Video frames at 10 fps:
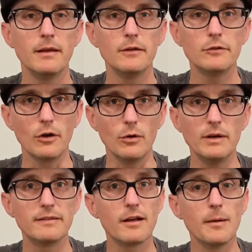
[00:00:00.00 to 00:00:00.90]
So,
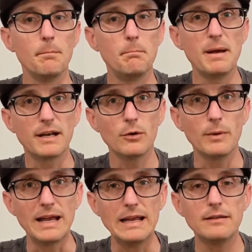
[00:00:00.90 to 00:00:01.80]
is there a better
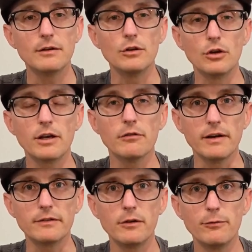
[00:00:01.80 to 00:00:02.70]
way to look at
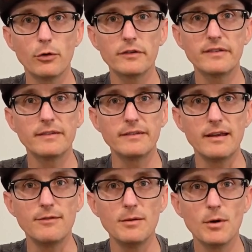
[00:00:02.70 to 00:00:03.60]
rescue forces and
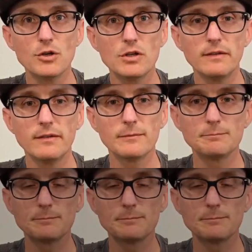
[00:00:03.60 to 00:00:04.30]
safety margins?